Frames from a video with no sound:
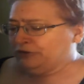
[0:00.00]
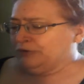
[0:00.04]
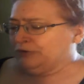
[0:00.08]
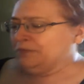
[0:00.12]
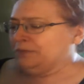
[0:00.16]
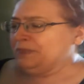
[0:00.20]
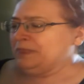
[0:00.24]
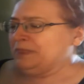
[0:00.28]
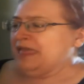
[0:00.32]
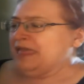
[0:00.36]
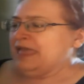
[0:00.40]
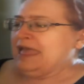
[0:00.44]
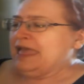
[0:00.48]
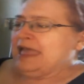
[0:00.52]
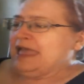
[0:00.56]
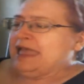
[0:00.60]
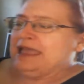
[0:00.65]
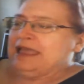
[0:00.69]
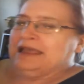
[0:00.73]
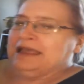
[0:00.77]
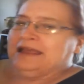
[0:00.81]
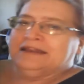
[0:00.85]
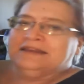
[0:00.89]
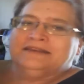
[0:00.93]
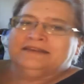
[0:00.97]
to.
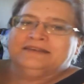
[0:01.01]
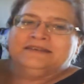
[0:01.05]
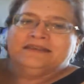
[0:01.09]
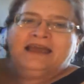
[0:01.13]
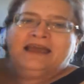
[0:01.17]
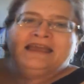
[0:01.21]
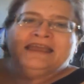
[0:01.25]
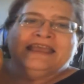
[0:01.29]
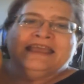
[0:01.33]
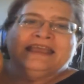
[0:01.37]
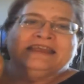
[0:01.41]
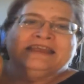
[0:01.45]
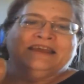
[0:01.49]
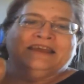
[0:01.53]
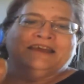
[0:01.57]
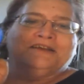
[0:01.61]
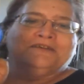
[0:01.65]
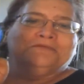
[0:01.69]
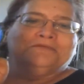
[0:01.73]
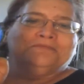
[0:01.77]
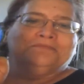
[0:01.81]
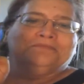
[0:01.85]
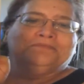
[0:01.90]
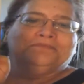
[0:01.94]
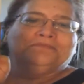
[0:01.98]
And Diana,
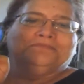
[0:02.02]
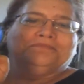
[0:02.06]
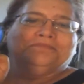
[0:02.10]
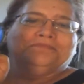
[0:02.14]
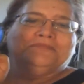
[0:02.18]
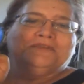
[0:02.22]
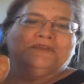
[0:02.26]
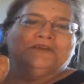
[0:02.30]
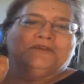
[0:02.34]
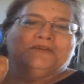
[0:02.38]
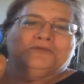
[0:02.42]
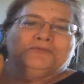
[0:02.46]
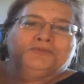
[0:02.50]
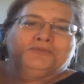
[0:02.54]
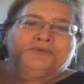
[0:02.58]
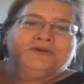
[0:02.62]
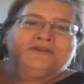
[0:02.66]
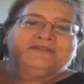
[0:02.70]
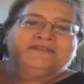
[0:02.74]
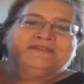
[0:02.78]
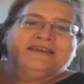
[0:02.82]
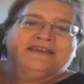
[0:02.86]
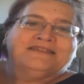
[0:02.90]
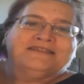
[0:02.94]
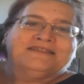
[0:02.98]

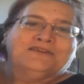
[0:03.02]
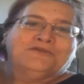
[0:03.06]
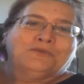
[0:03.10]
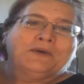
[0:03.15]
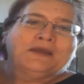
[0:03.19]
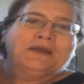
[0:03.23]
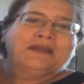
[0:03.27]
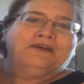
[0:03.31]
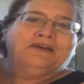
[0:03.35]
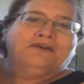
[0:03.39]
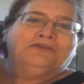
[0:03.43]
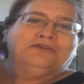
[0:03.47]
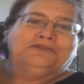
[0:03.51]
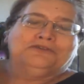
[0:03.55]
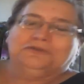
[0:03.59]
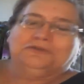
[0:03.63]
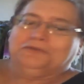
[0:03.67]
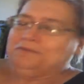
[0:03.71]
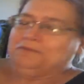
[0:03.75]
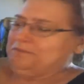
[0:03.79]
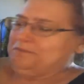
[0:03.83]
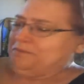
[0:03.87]
Princess of Wales.